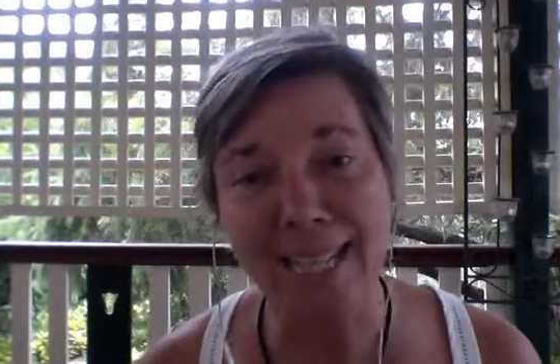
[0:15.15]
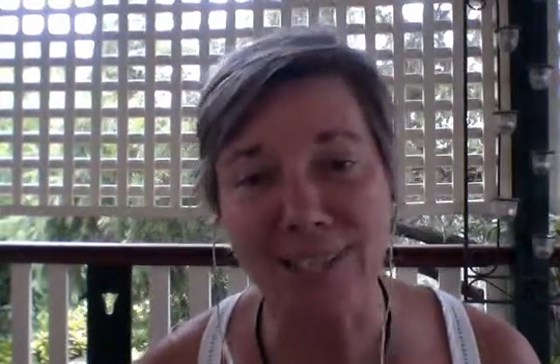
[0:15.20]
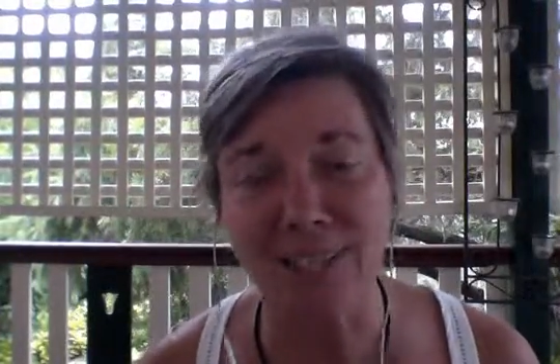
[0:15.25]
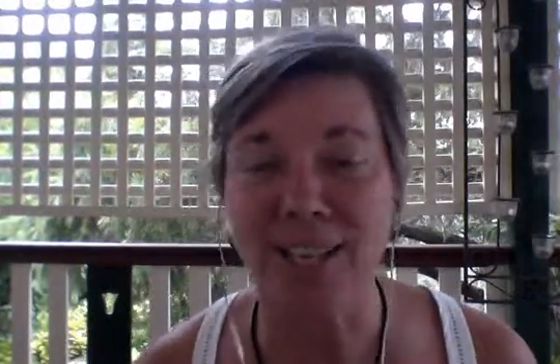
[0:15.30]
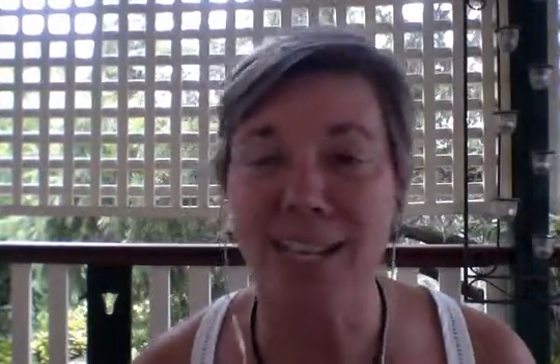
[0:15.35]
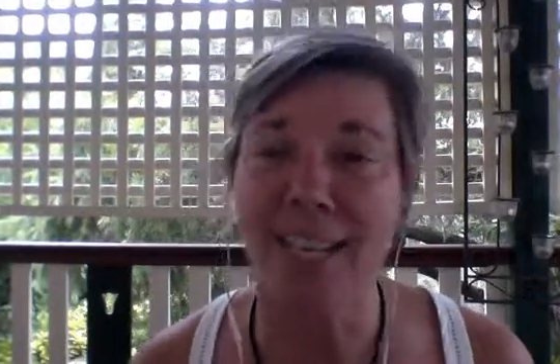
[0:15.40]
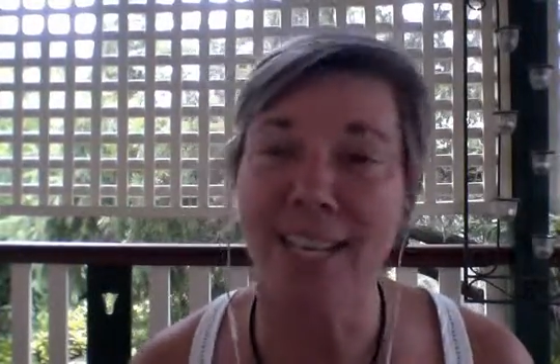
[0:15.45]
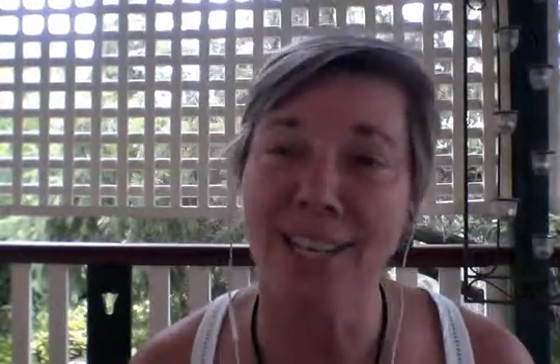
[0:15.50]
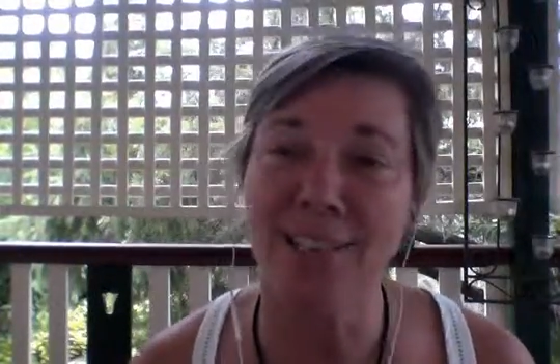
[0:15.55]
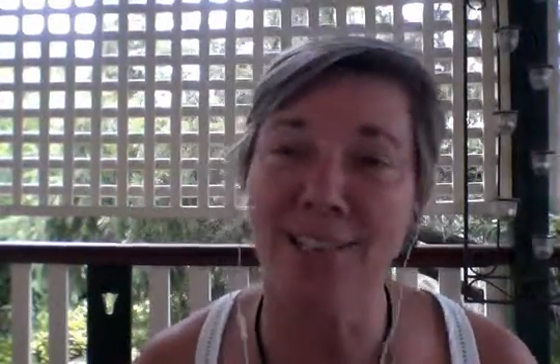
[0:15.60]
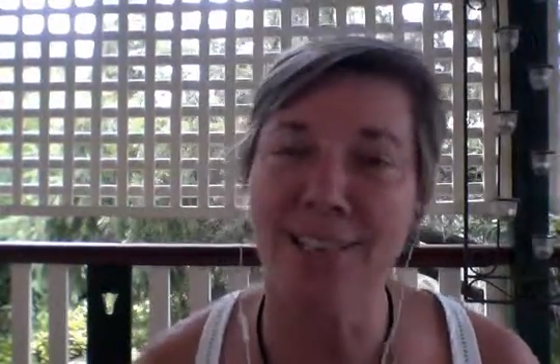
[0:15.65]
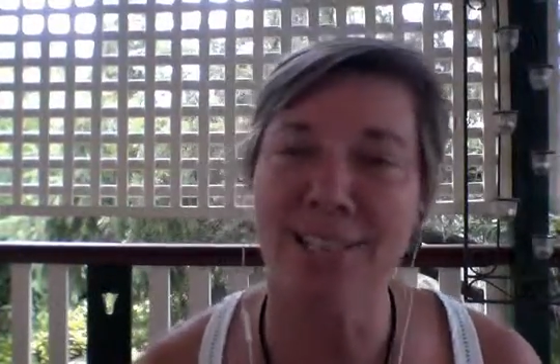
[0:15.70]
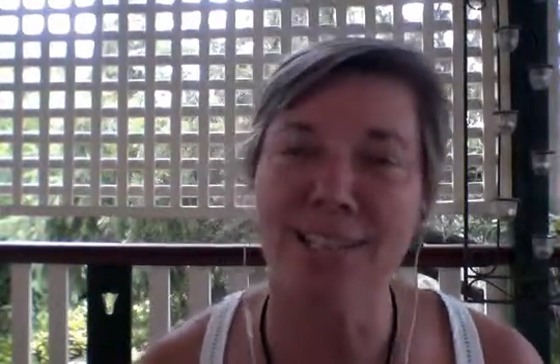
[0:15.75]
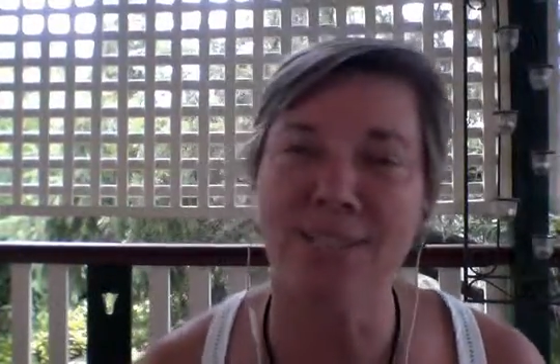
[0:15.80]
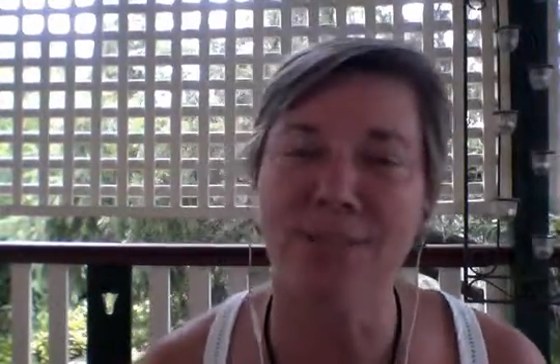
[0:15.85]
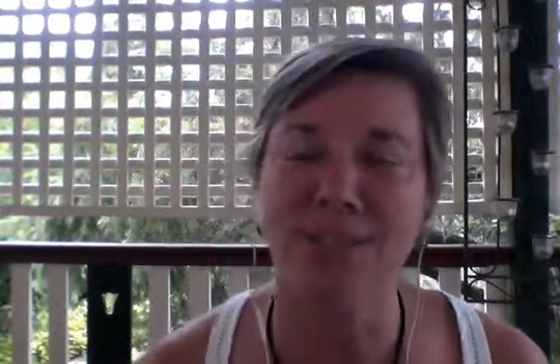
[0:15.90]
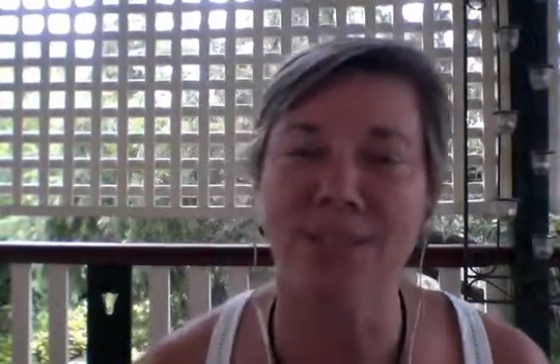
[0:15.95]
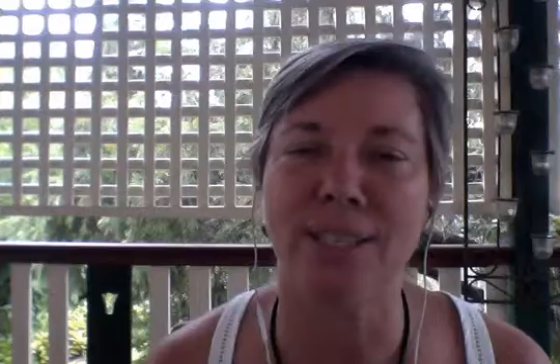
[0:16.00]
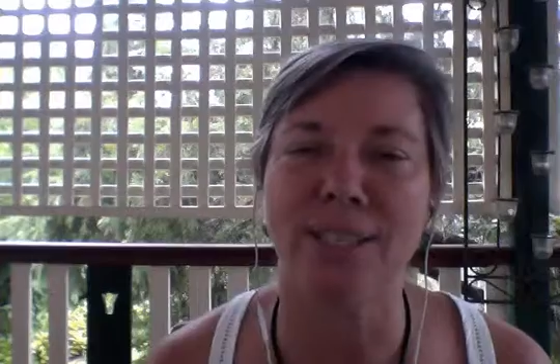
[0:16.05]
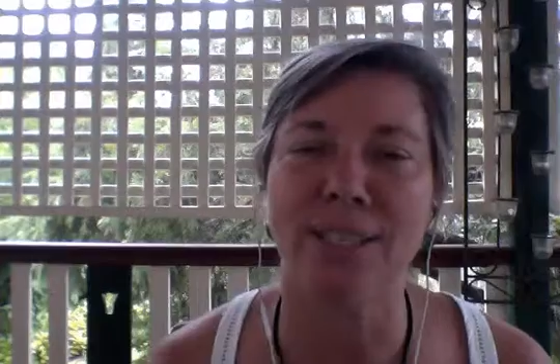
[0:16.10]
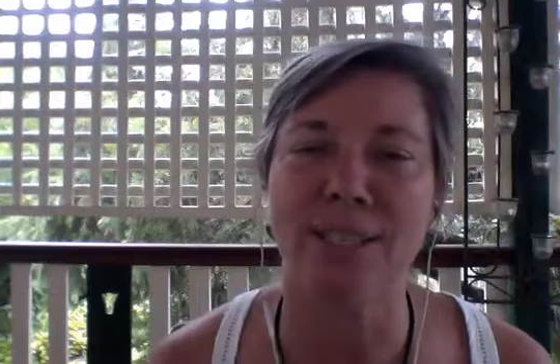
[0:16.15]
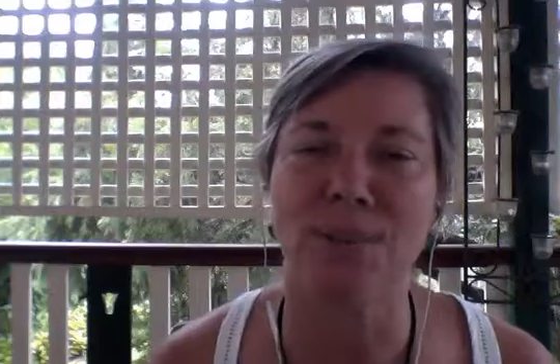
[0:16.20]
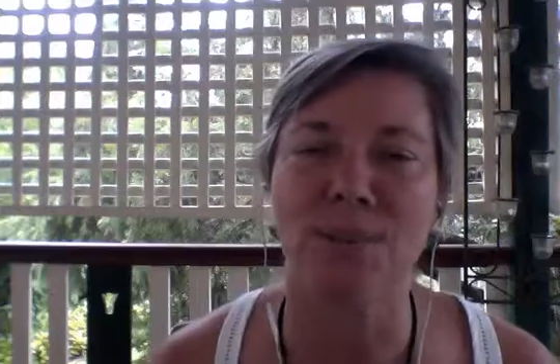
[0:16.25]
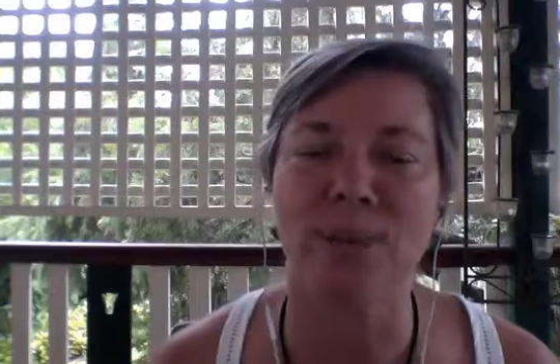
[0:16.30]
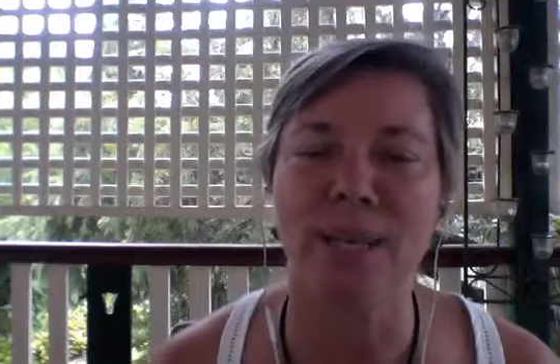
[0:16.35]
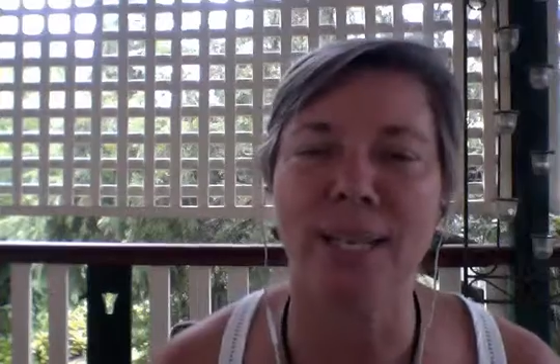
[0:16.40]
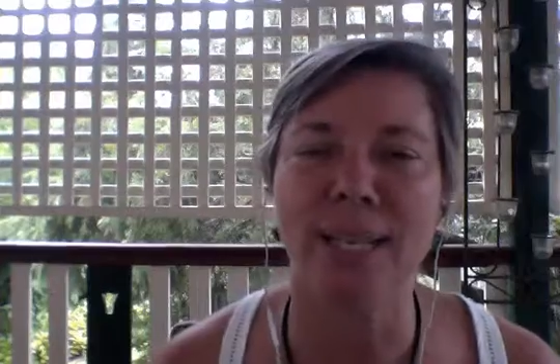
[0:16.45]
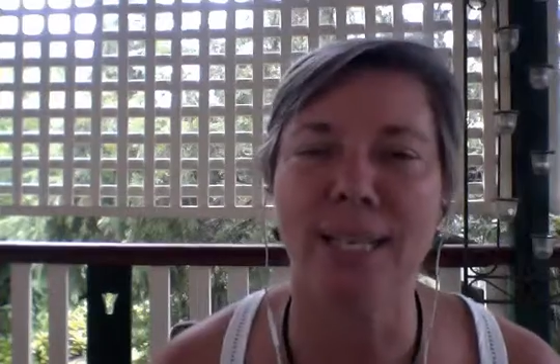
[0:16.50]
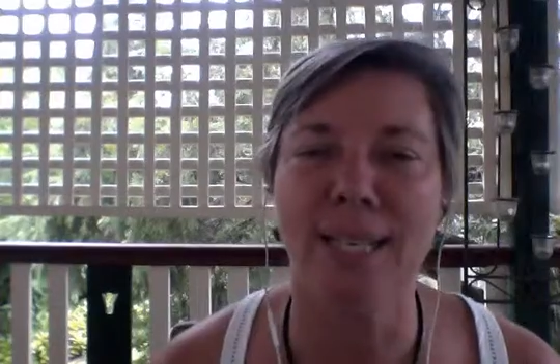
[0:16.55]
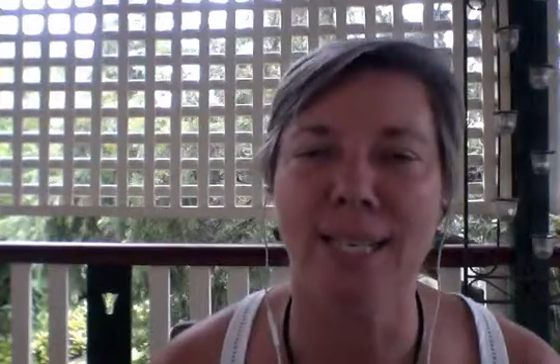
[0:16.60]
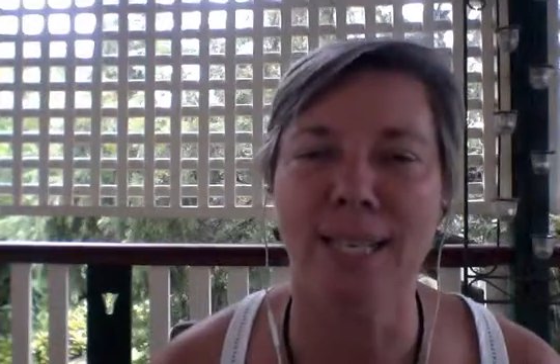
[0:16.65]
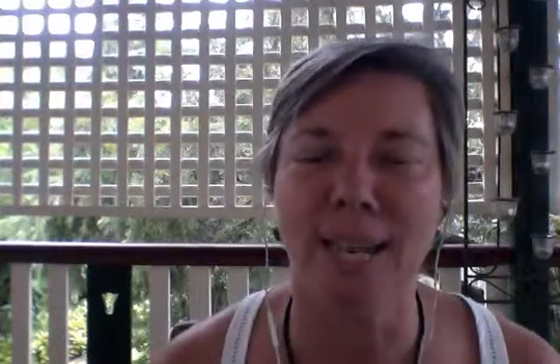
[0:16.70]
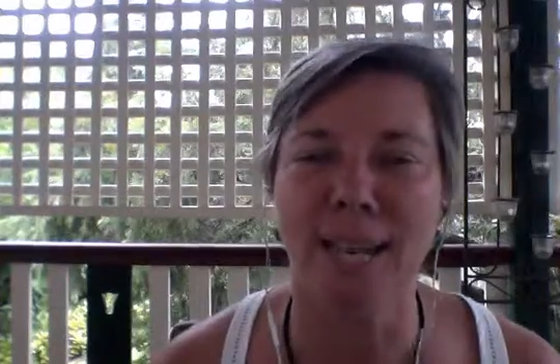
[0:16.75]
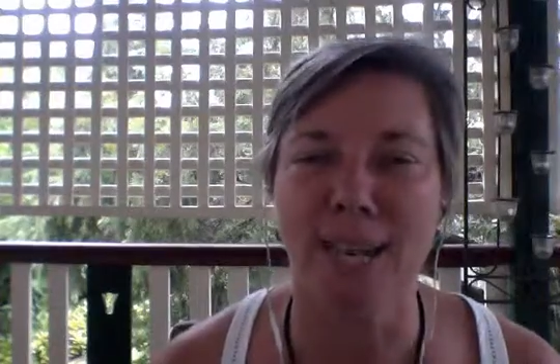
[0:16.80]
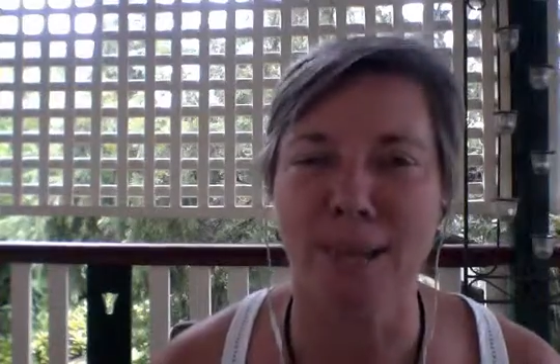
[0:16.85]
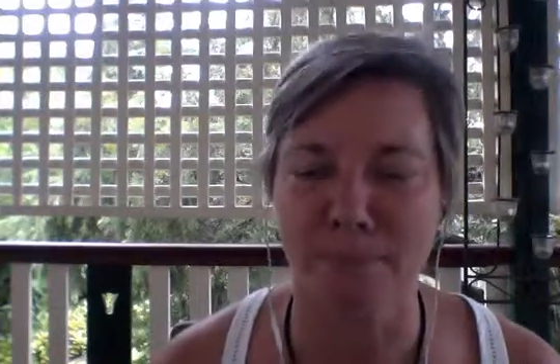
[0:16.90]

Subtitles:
So here it is for this week.